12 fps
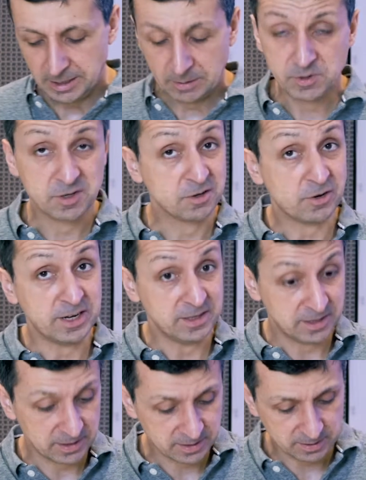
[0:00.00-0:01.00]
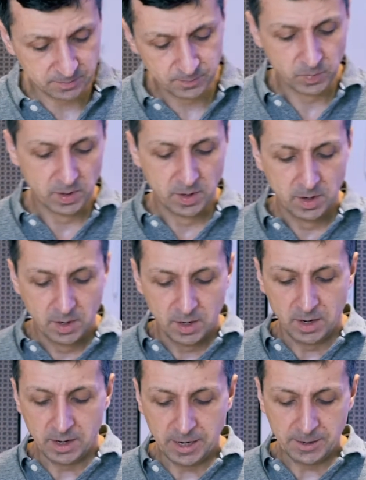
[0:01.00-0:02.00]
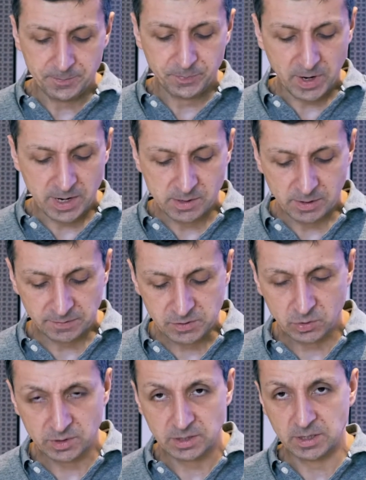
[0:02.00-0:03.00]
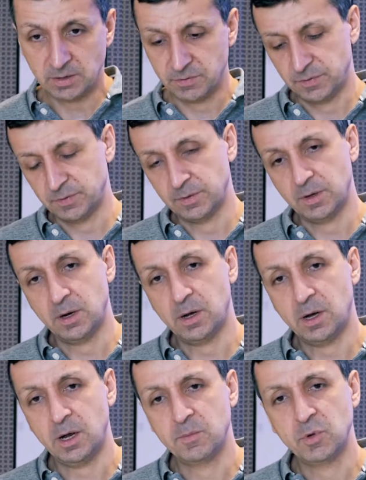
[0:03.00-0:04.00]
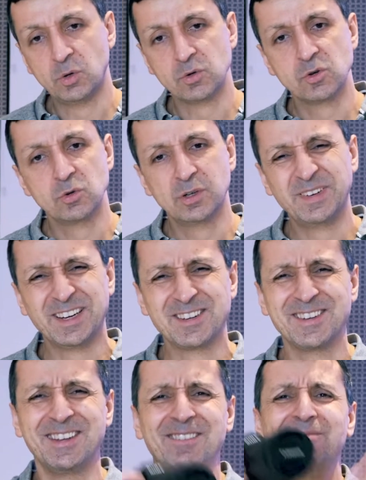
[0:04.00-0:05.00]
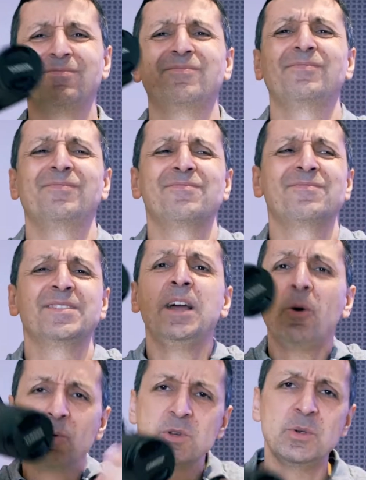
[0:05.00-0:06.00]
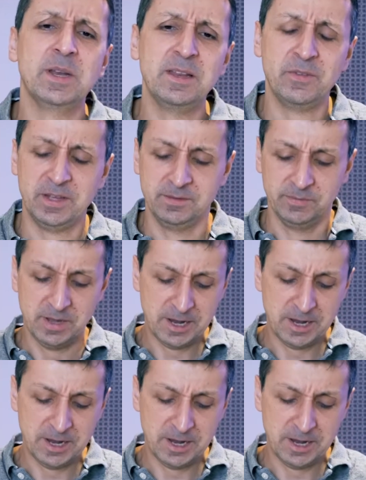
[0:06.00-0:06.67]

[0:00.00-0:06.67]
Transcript: which is a great system. Anyway, I've talked enough. I'm not sure I've actually told you anything.